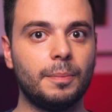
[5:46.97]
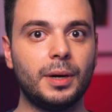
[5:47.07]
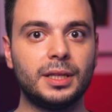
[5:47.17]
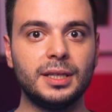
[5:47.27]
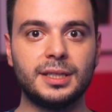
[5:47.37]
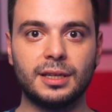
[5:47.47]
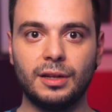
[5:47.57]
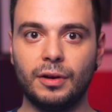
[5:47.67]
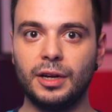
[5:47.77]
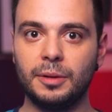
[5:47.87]
but it's
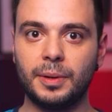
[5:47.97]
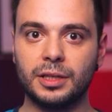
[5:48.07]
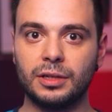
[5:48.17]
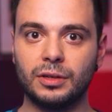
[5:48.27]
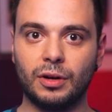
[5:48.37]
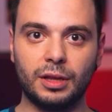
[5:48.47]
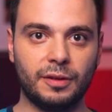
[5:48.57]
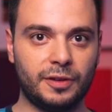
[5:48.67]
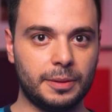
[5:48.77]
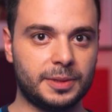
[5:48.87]
clearly better on
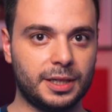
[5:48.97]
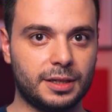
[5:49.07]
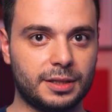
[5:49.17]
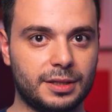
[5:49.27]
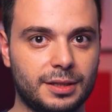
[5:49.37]
the Flip 6.